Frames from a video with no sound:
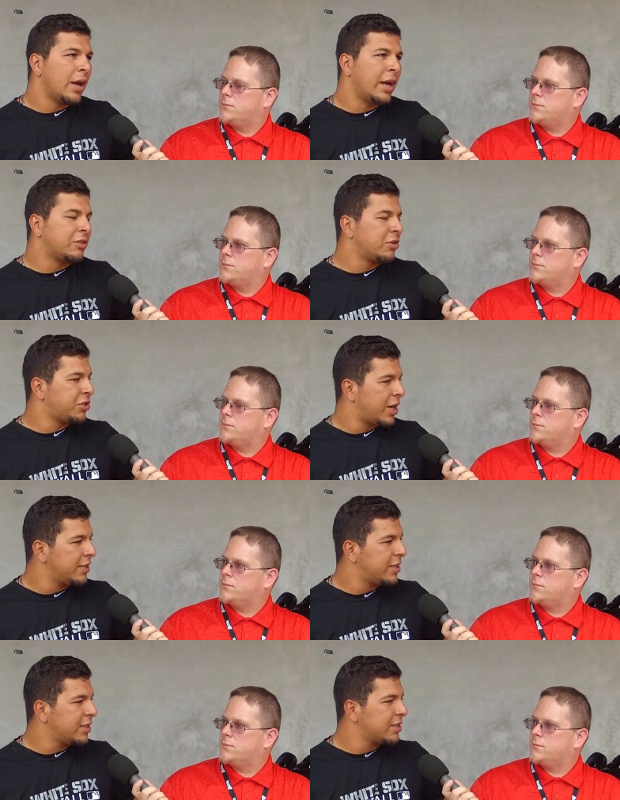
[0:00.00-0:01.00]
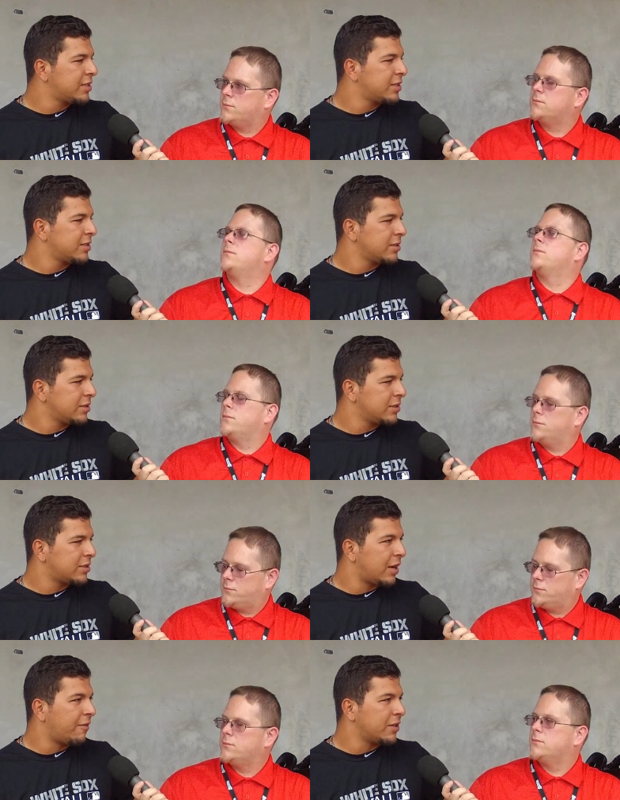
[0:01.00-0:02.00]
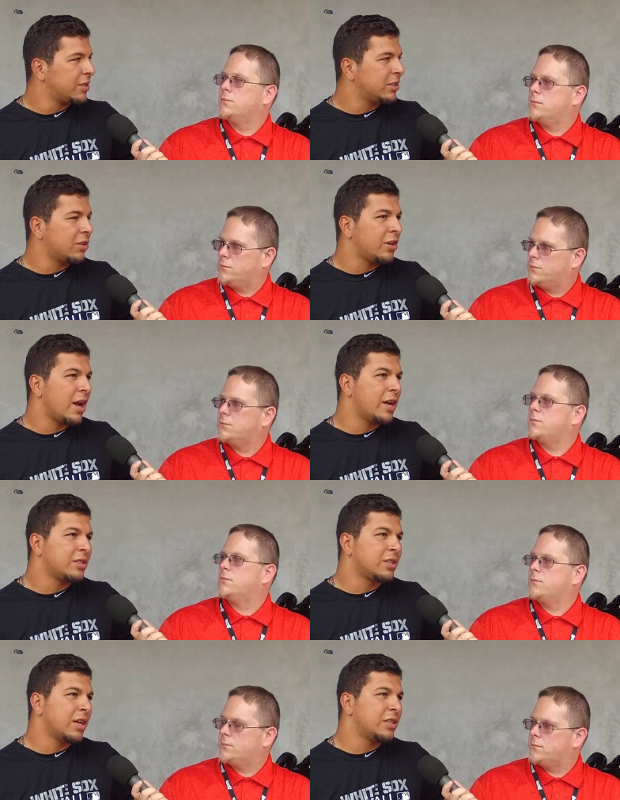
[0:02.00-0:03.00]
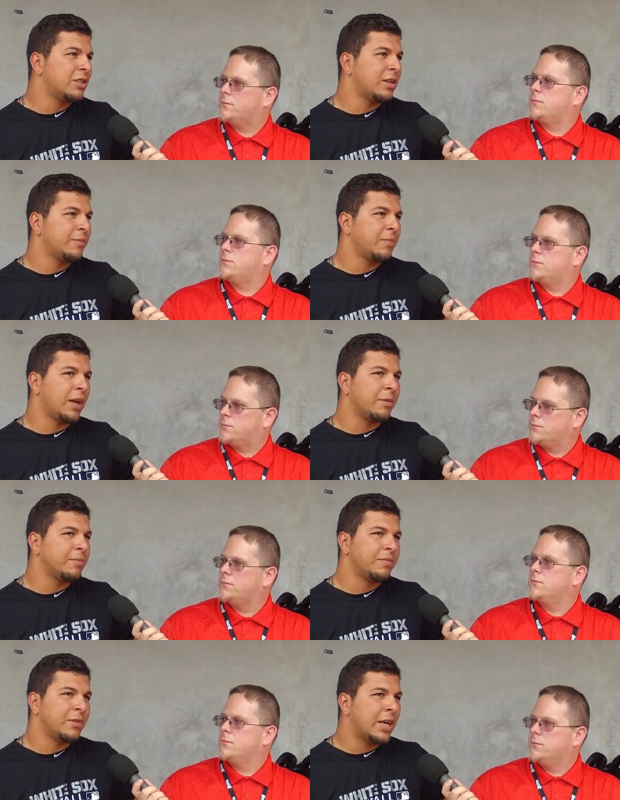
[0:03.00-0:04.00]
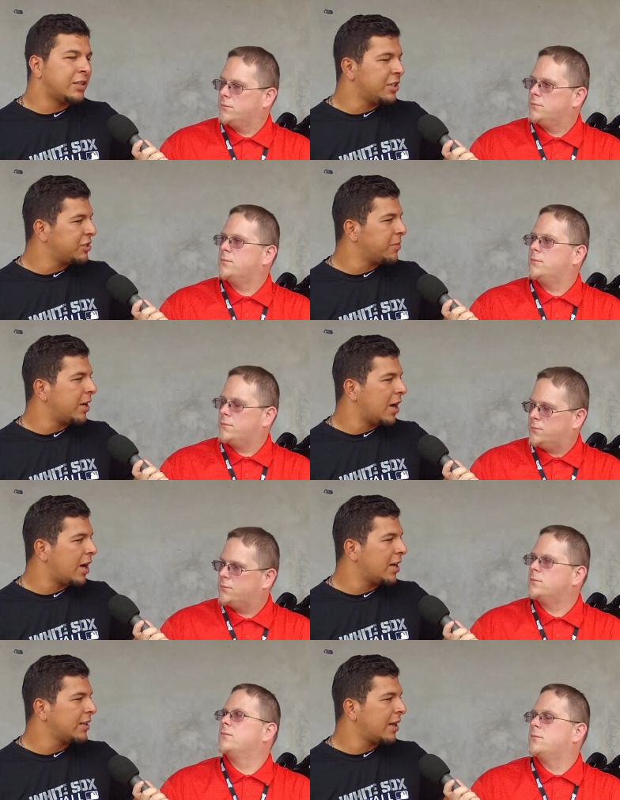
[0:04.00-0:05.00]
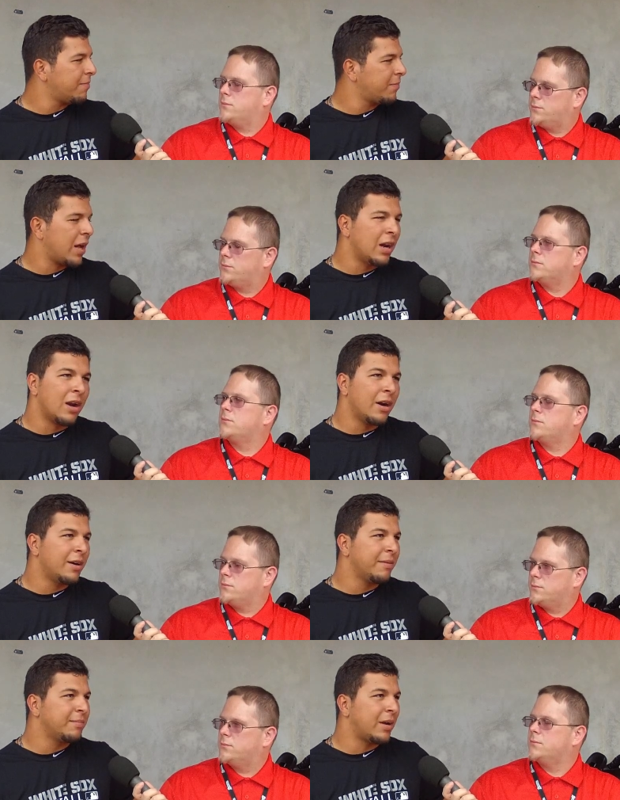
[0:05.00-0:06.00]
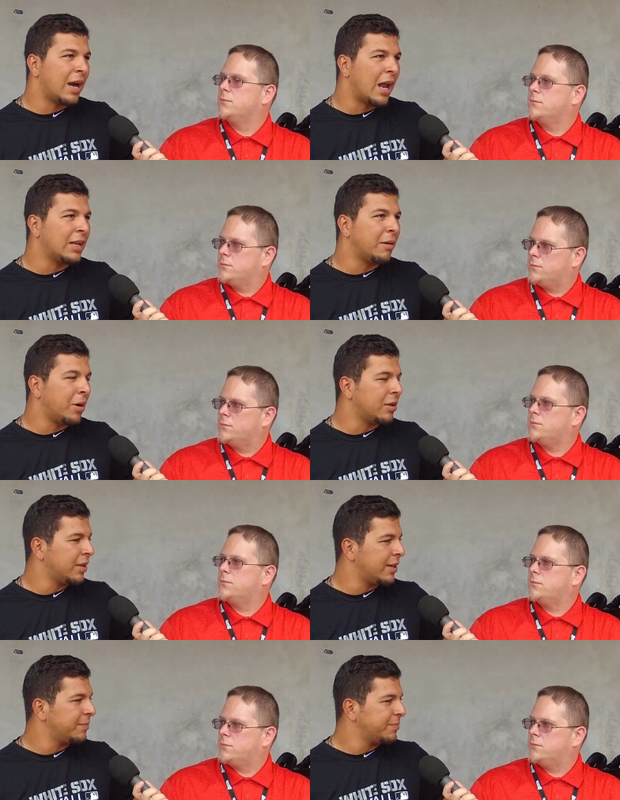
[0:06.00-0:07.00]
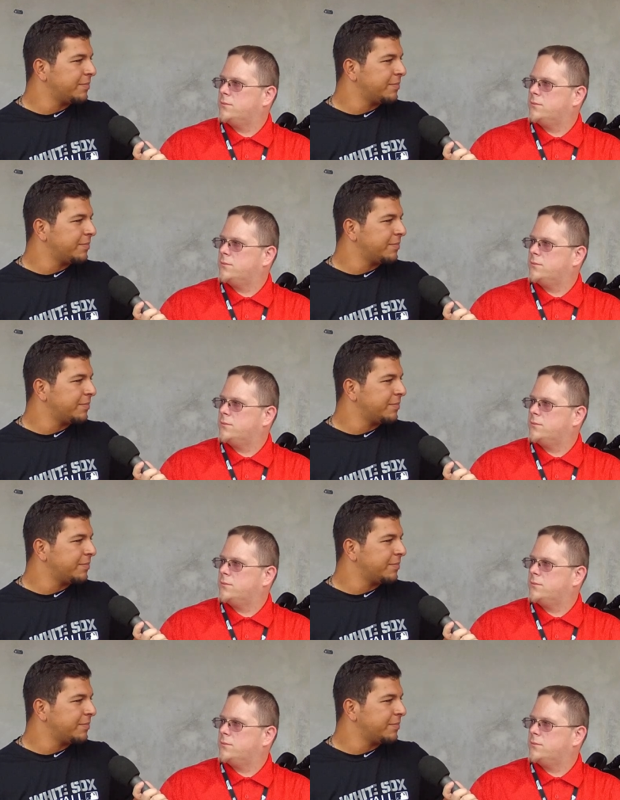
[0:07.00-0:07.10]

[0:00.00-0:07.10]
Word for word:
Speaker 1: Hector Sanchez, San Francisco Giants catcher, and they teach me a lot. I learned a lot about them.